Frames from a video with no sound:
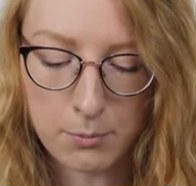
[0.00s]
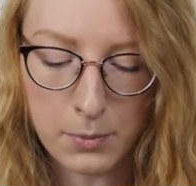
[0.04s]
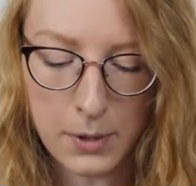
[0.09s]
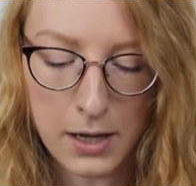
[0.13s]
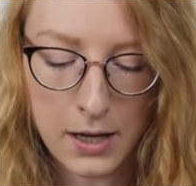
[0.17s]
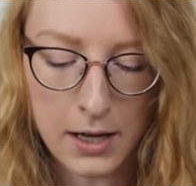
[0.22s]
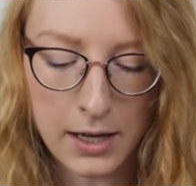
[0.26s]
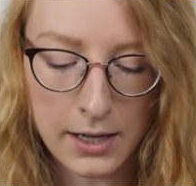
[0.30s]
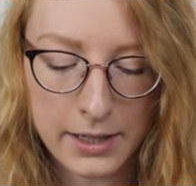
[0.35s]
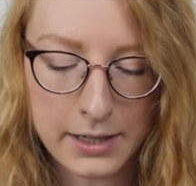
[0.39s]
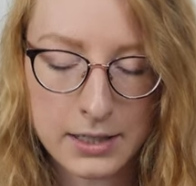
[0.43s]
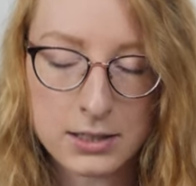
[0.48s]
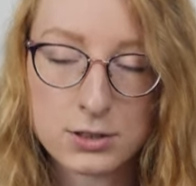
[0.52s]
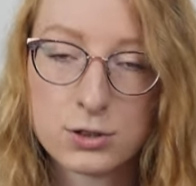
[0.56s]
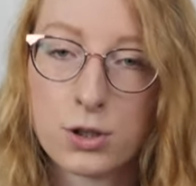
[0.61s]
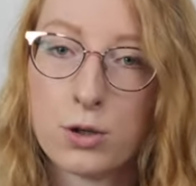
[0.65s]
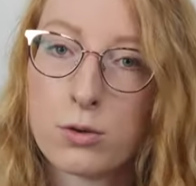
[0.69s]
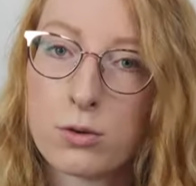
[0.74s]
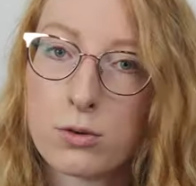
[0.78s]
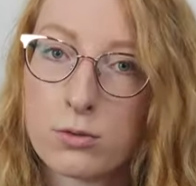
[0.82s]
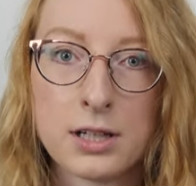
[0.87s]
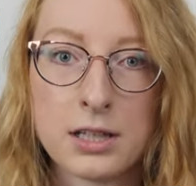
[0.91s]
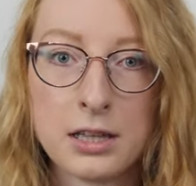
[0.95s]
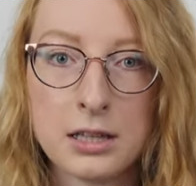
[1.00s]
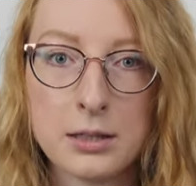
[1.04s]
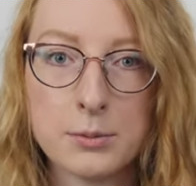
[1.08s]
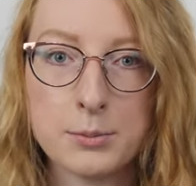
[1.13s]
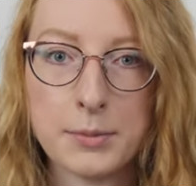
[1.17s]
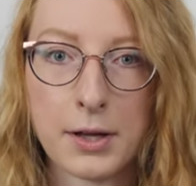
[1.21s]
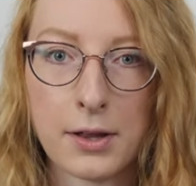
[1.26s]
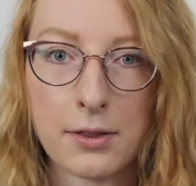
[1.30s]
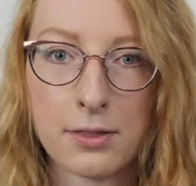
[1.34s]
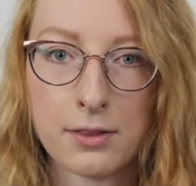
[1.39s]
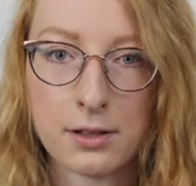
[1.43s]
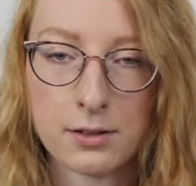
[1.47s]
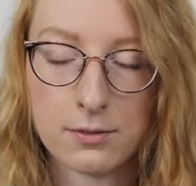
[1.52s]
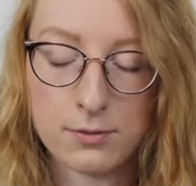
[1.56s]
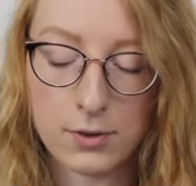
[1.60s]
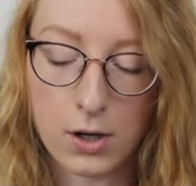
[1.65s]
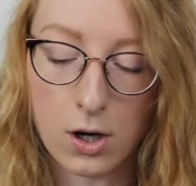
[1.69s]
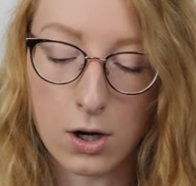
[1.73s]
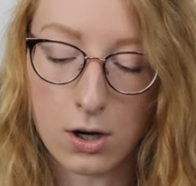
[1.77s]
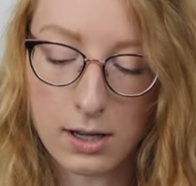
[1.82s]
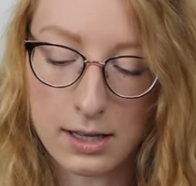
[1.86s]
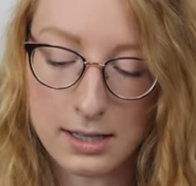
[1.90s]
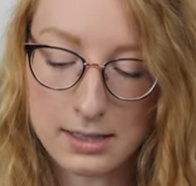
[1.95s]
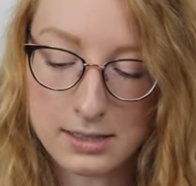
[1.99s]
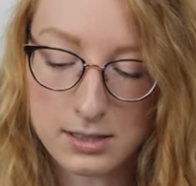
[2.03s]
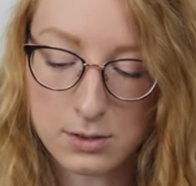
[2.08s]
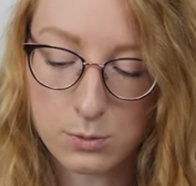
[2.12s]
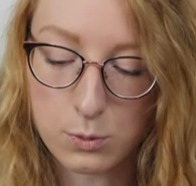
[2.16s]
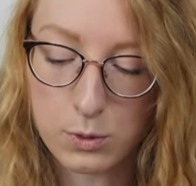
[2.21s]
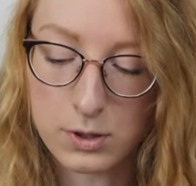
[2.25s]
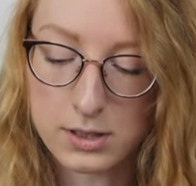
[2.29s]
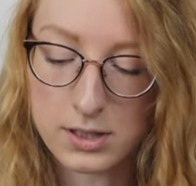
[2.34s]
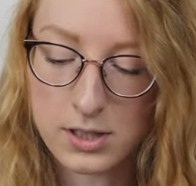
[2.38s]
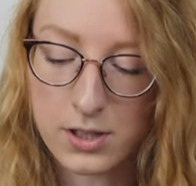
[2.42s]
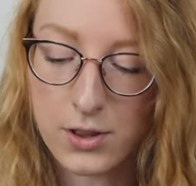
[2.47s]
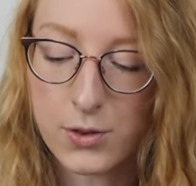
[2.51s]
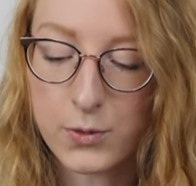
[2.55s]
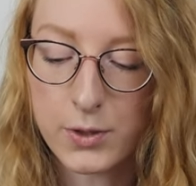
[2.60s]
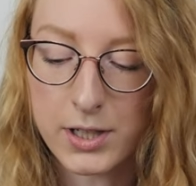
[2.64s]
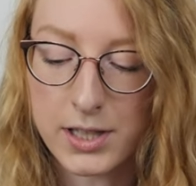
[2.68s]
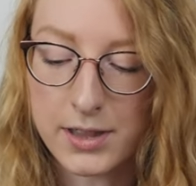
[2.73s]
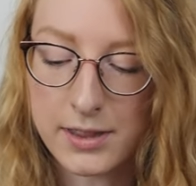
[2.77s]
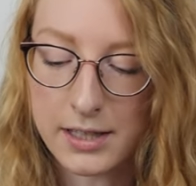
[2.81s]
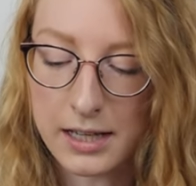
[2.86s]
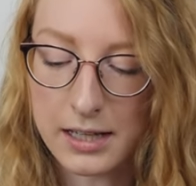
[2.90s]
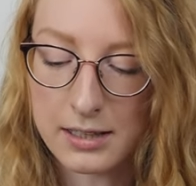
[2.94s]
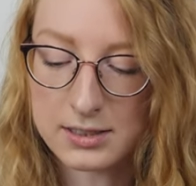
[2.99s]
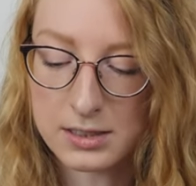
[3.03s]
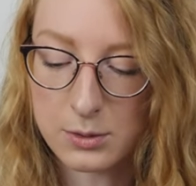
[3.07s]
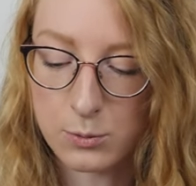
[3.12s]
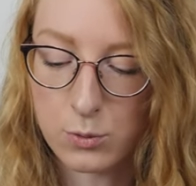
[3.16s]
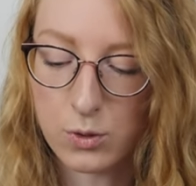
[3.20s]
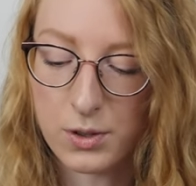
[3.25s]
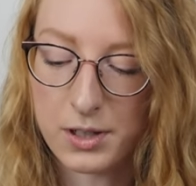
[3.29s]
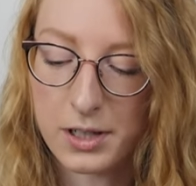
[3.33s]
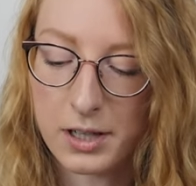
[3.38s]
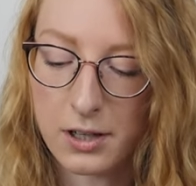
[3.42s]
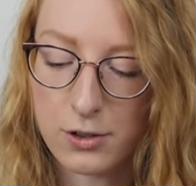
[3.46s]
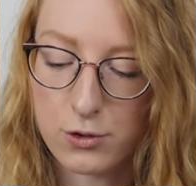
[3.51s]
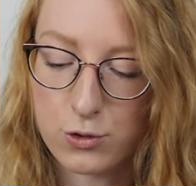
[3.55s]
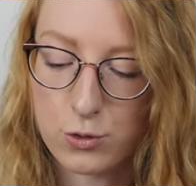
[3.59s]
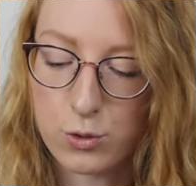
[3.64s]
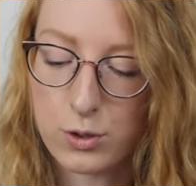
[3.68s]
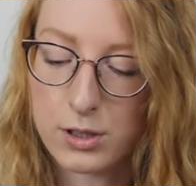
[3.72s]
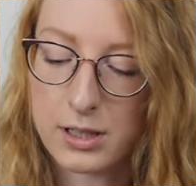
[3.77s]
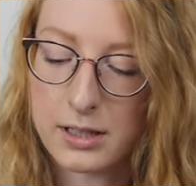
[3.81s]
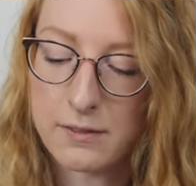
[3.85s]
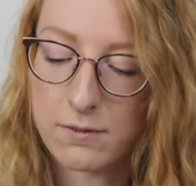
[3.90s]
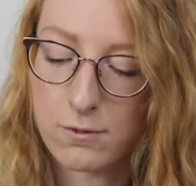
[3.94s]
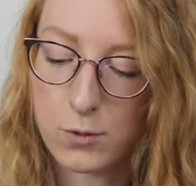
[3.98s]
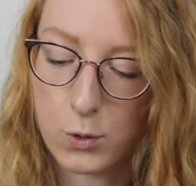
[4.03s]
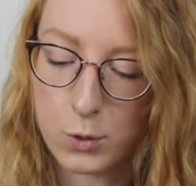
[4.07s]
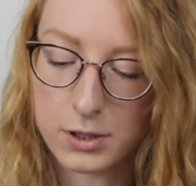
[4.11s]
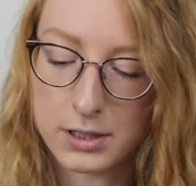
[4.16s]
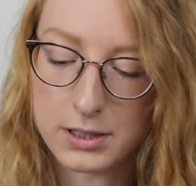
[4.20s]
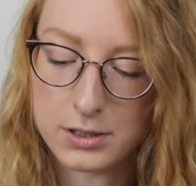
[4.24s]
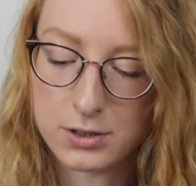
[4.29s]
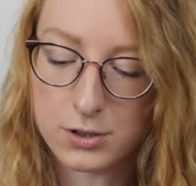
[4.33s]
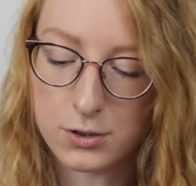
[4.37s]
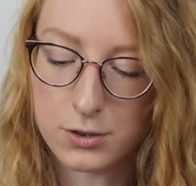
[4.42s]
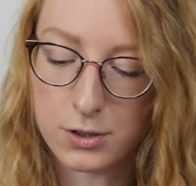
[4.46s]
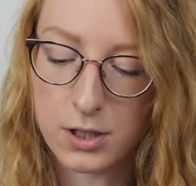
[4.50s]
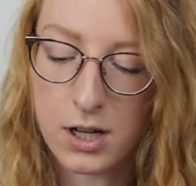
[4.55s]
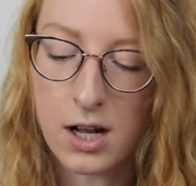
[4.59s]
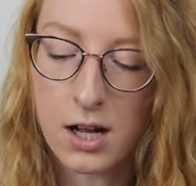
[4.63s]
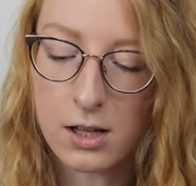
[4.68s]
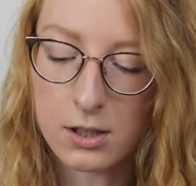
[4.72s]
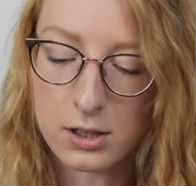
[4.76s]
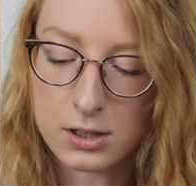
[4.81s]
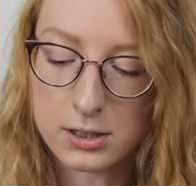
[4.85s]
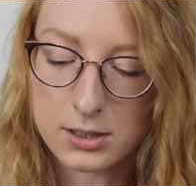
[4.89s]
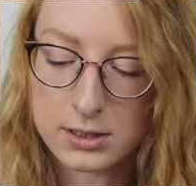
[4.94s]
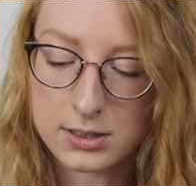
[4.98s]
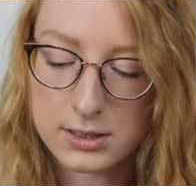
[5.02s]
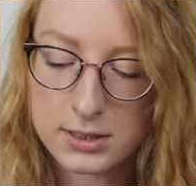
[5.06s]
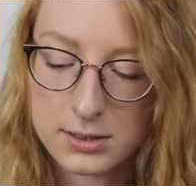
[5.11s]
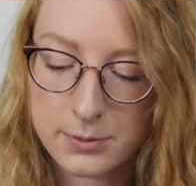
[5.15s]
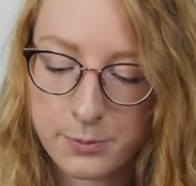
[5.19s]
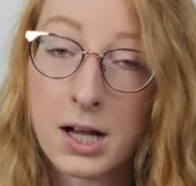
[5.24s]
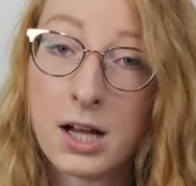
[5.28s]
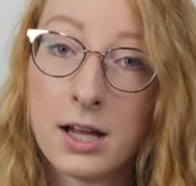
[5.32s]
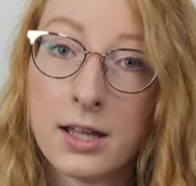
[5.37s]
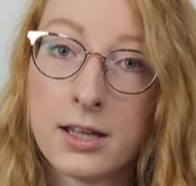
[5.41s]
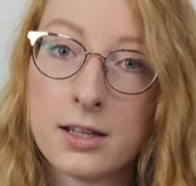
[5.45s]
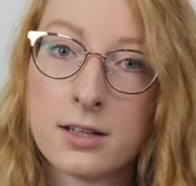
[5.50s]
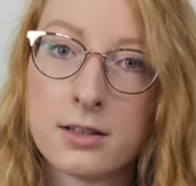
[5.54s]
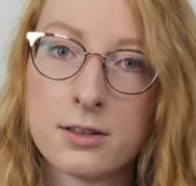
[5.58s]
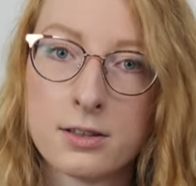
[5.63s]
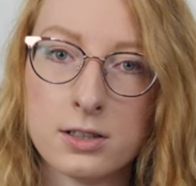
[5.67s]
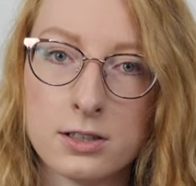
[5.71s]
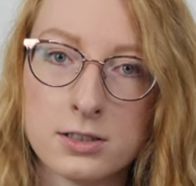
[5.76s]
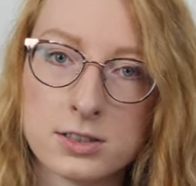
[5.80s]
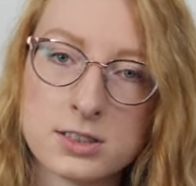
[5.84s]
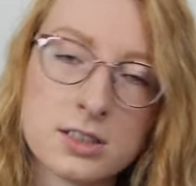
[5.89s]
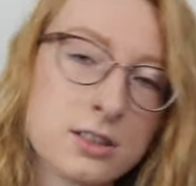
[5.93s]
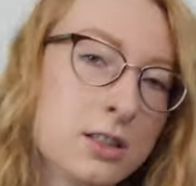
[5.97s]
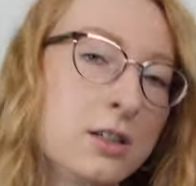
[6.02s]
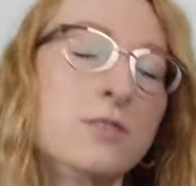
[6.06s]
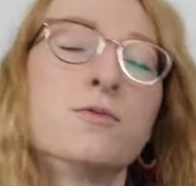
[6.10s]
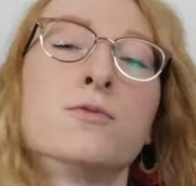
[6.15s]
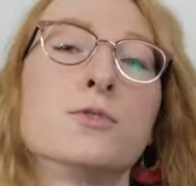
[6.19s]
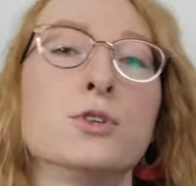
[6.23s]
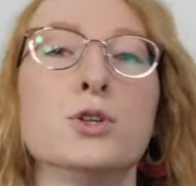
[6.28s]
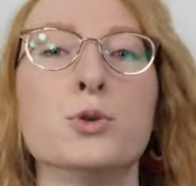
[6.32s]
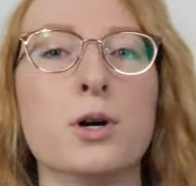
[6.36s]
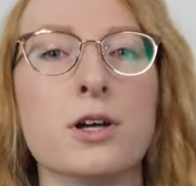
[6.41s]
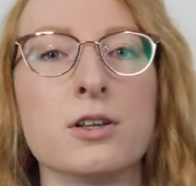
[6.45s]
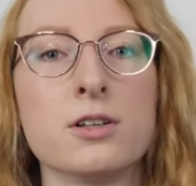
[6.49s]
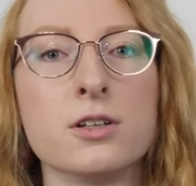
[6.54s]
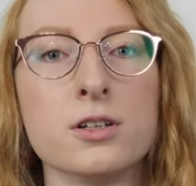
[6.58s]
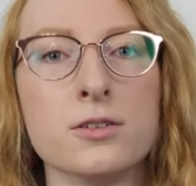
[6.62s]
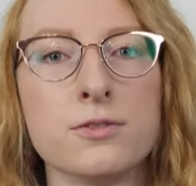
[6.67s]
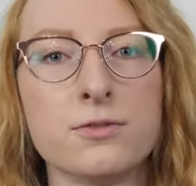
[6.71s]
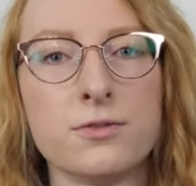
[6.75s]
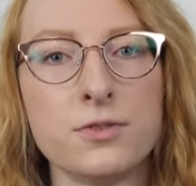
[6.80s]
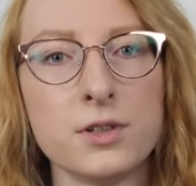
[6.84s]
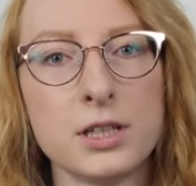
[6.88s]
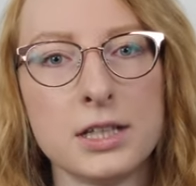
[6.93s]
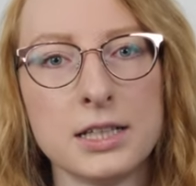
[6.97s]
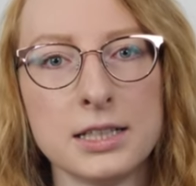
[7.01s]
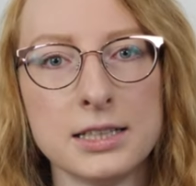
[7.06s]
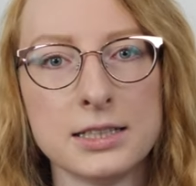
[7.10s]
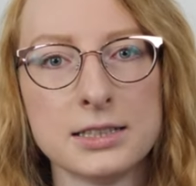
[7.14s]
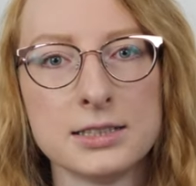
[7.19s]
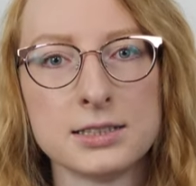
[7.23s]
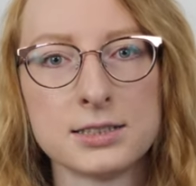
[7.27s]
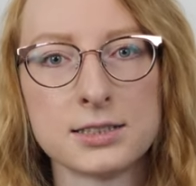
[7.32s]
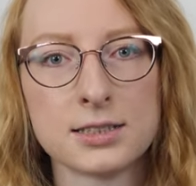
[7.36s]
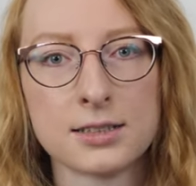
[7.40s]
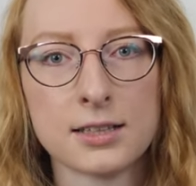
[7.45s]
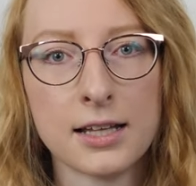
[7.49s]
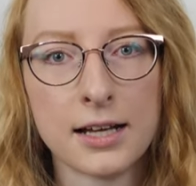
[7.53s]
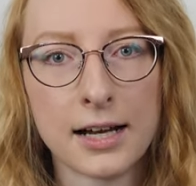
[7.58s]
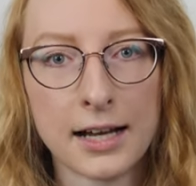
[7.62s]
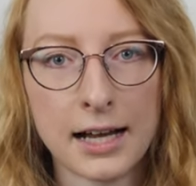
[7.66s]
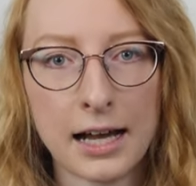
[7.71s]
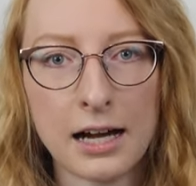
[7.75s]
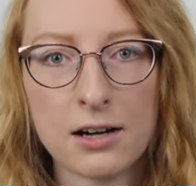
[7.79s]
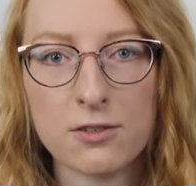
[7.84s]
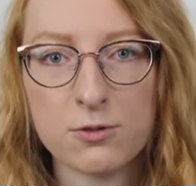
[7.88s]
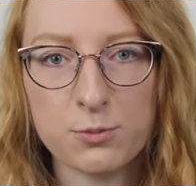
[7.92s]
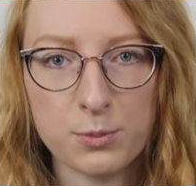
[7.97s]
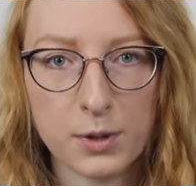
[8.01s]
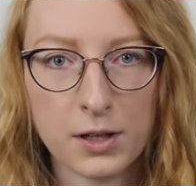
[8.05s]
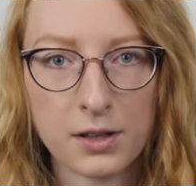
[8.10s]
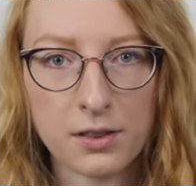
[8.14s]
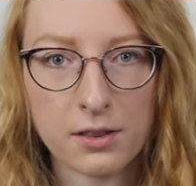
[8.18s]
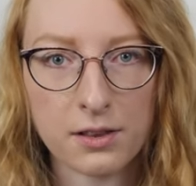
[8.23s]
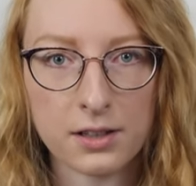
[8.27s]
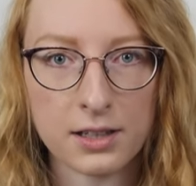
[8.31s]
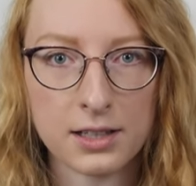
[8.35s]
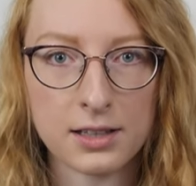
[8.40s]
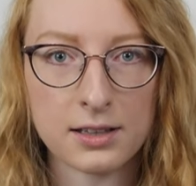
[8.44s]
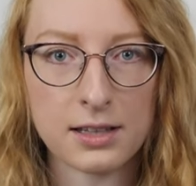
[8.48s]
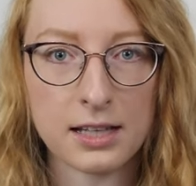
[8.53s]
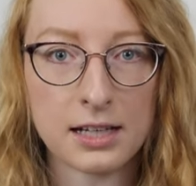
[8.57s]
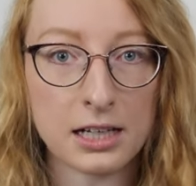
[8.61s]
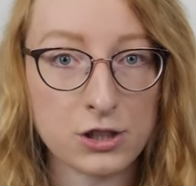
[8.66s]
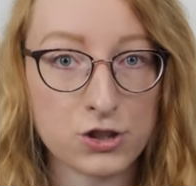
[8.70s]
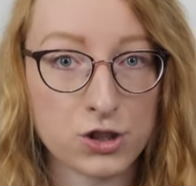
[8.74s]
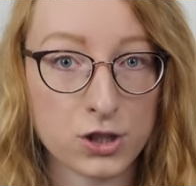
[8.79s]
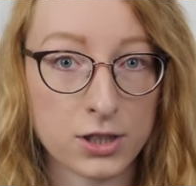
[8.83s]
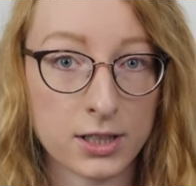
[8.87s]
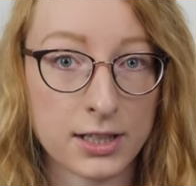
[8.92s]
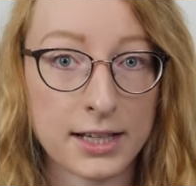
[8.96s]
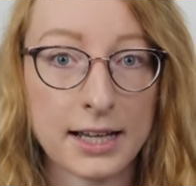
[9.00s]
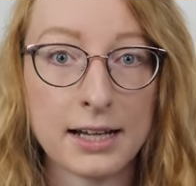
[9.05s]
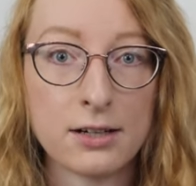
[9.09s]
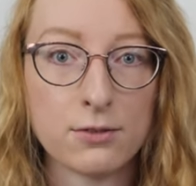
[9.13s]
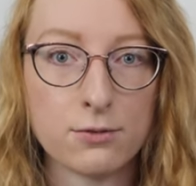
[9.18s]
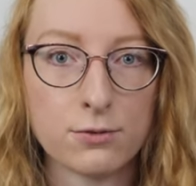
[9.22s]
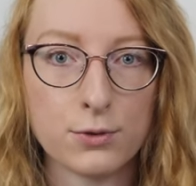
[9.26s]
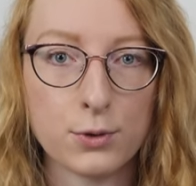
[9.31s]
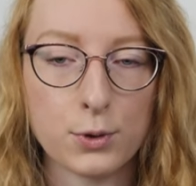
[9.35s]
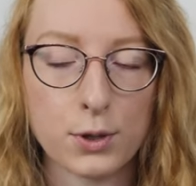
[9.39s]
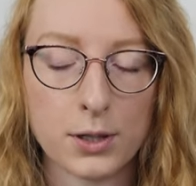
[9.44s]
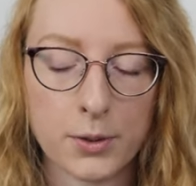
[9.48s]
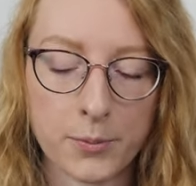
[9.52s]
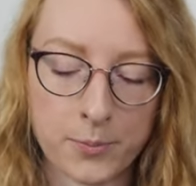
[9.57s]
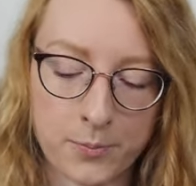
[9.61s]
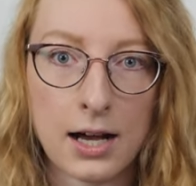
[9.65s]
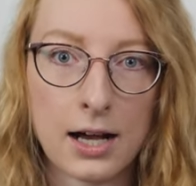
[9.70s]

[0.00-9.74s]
My total in the month of August was three thousand one hundred forty-two dollars, but there's a few other fees that I have monthly that I should account for.